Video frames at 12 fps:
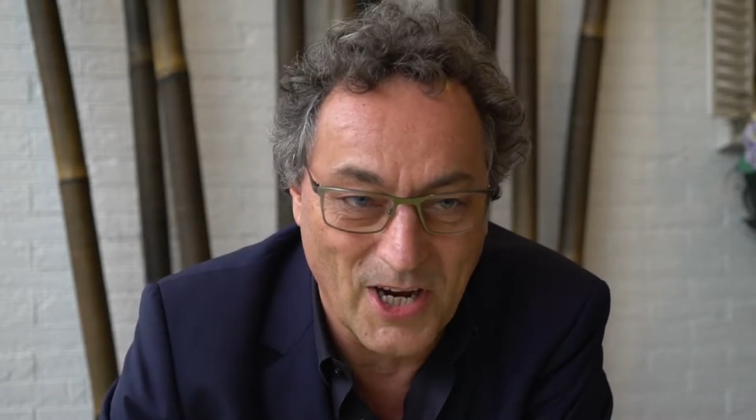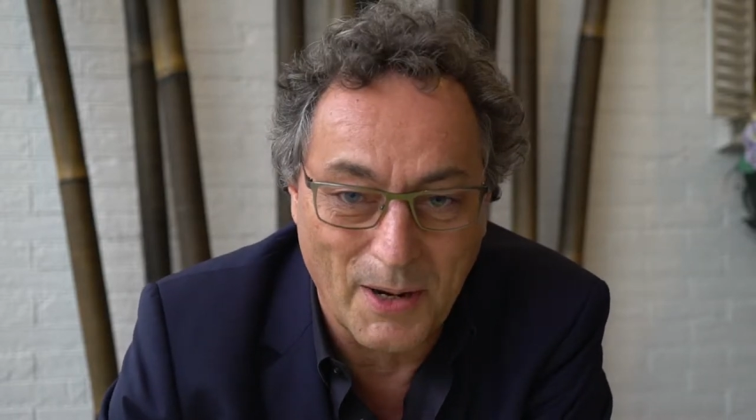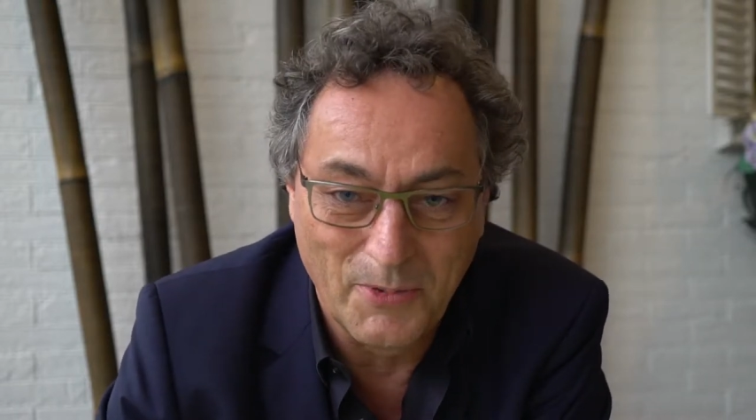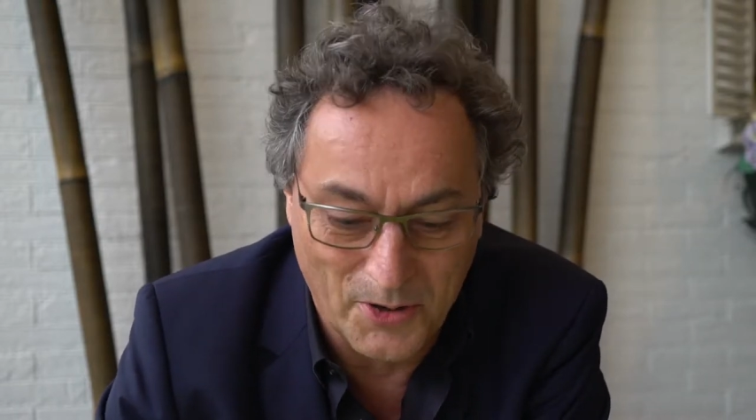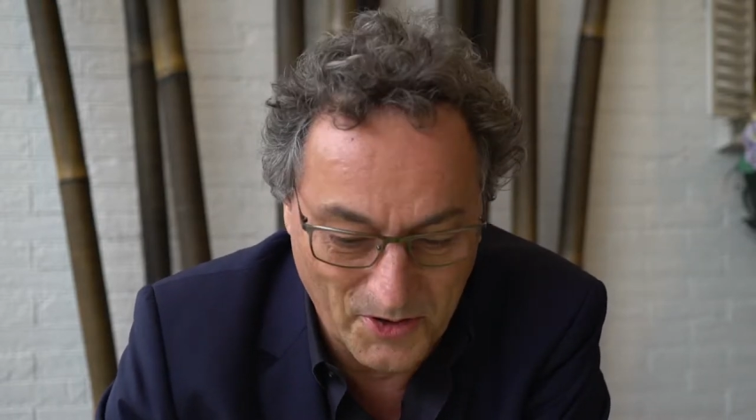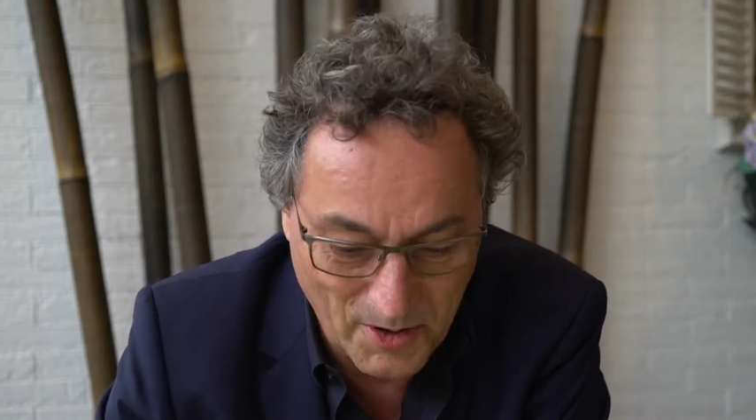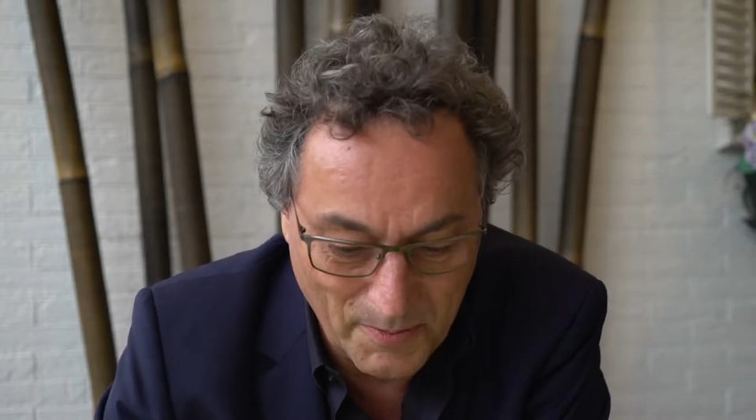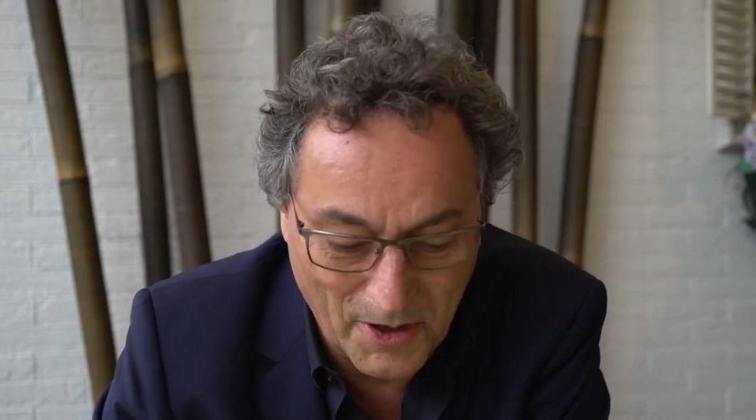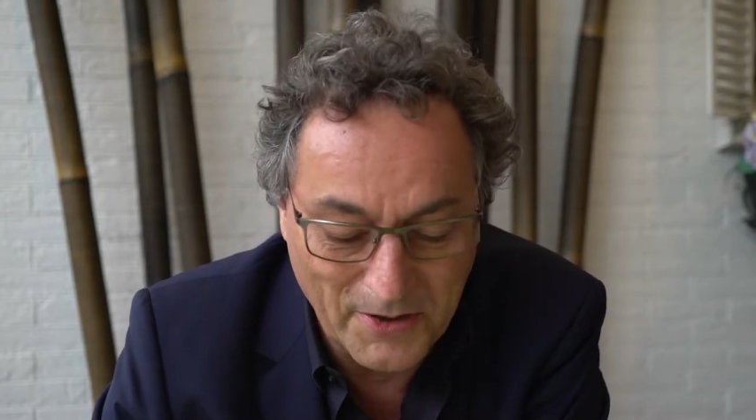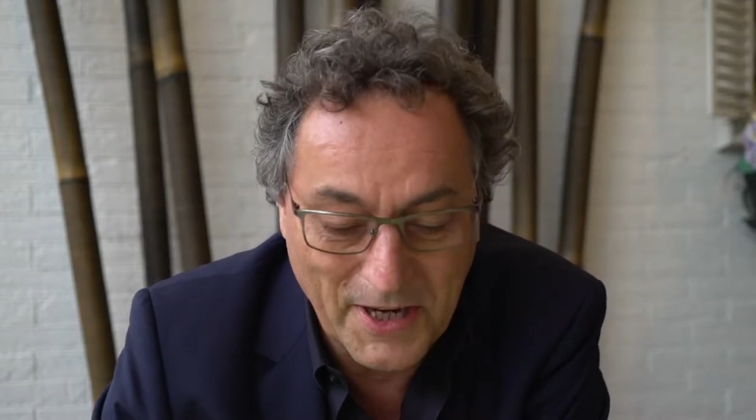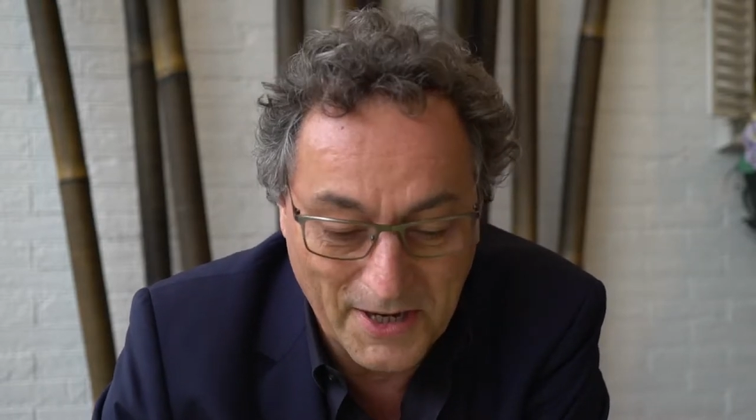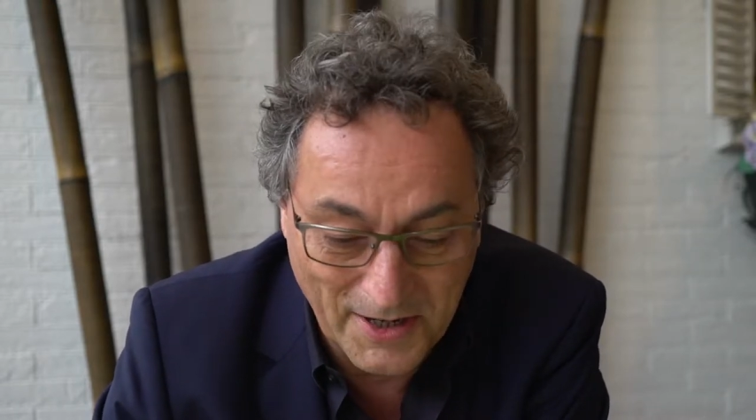I'm talking
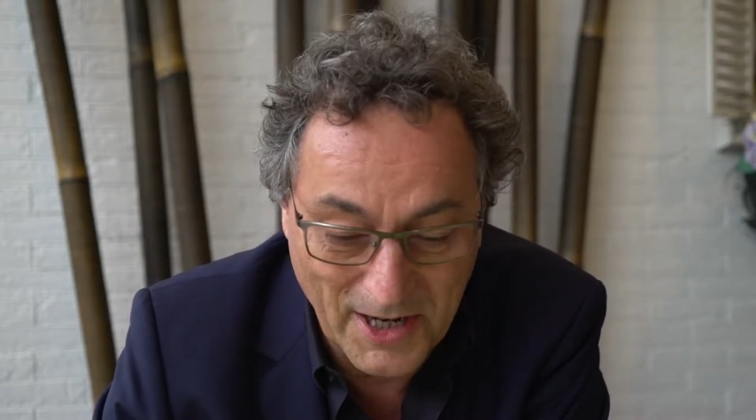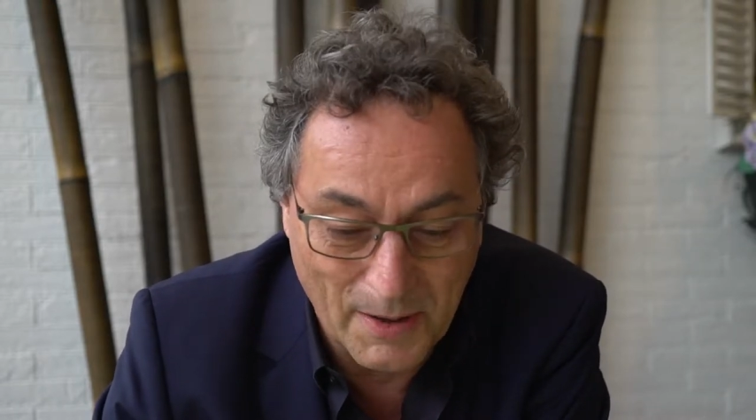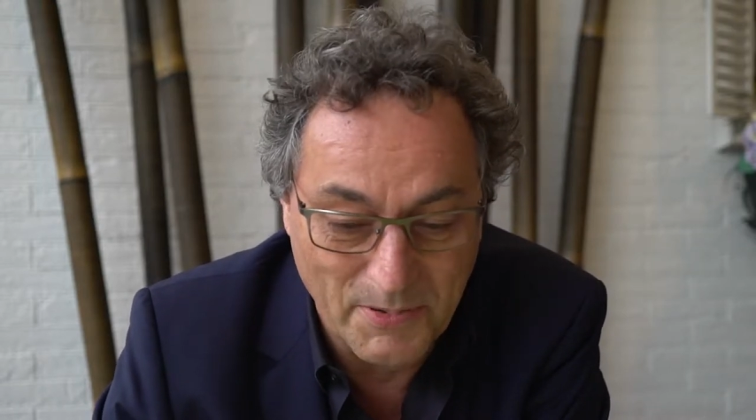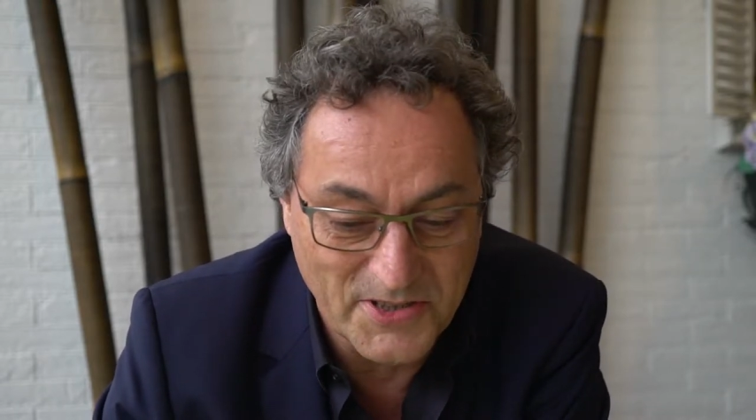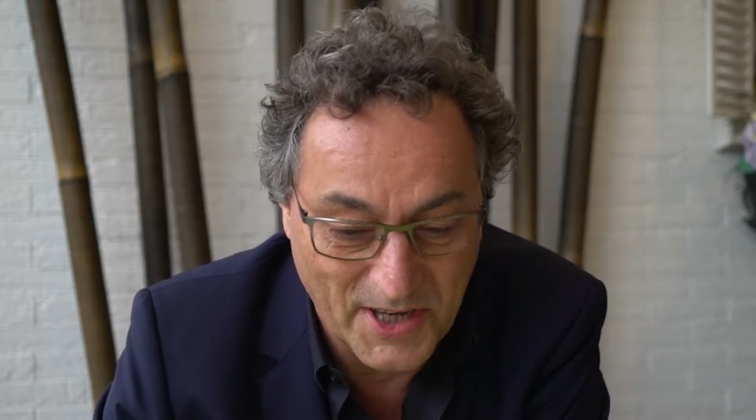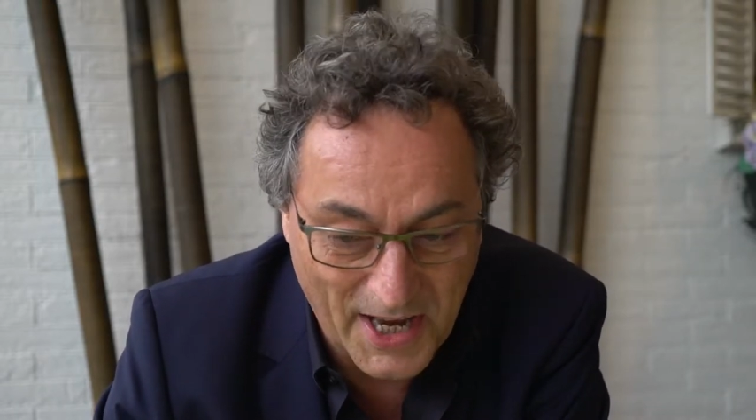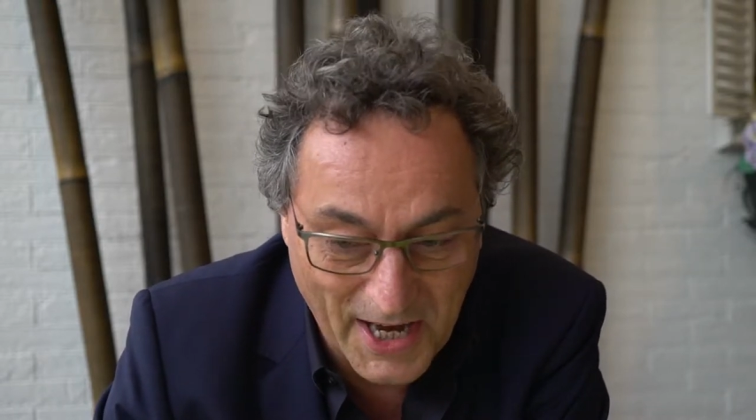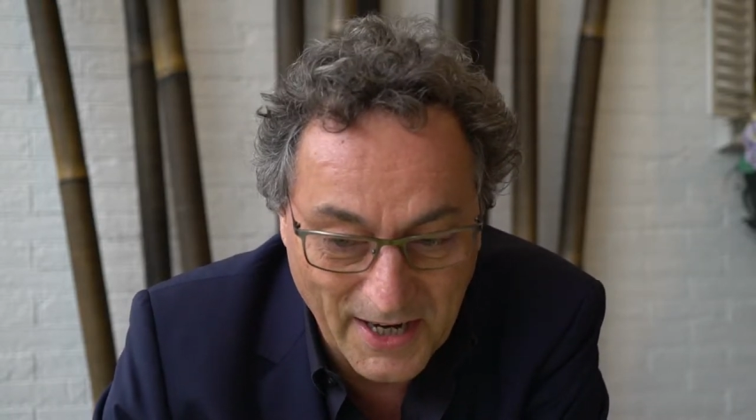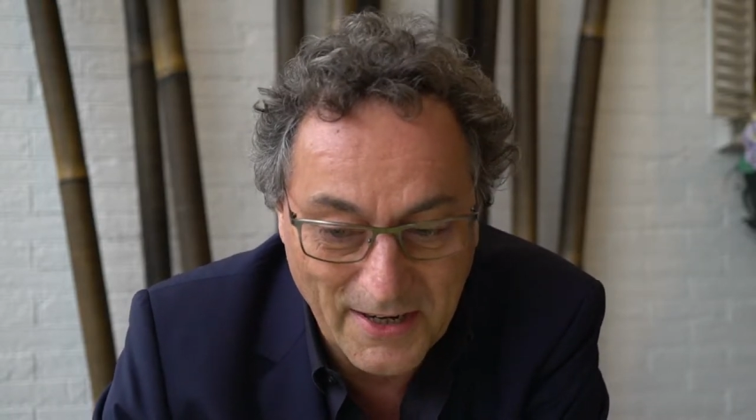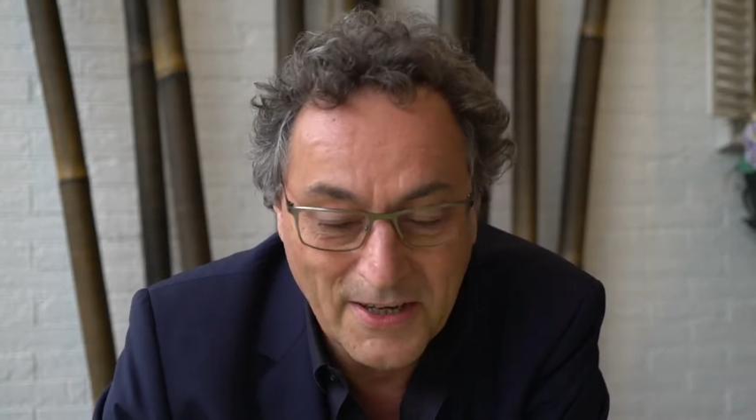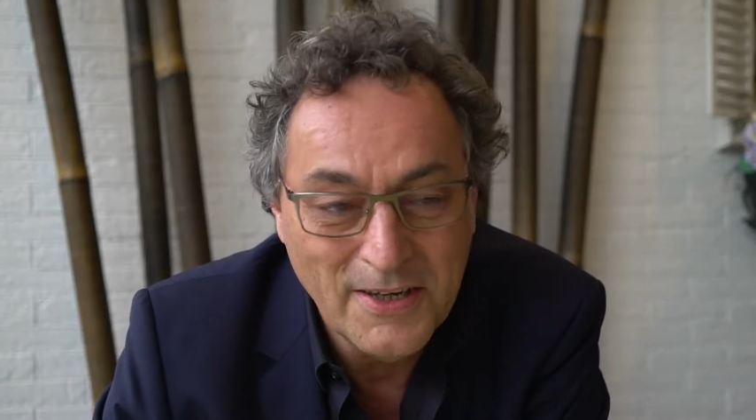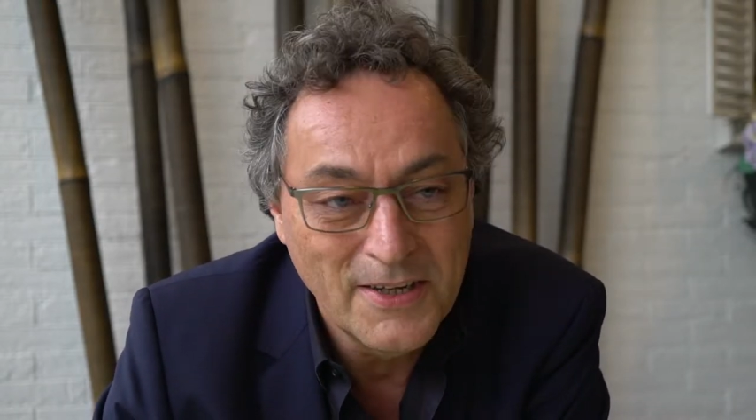about getting up and
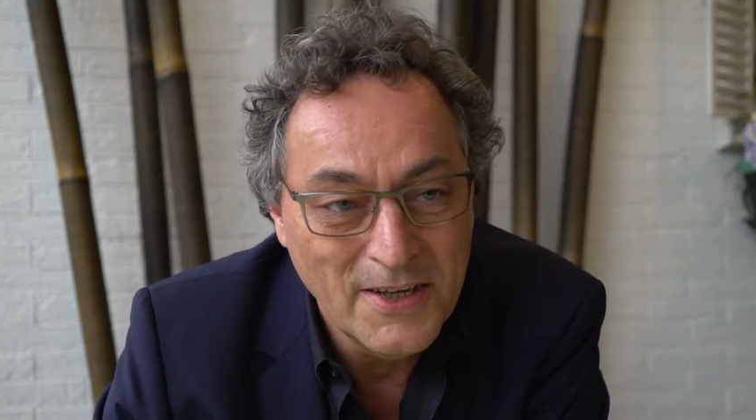saying,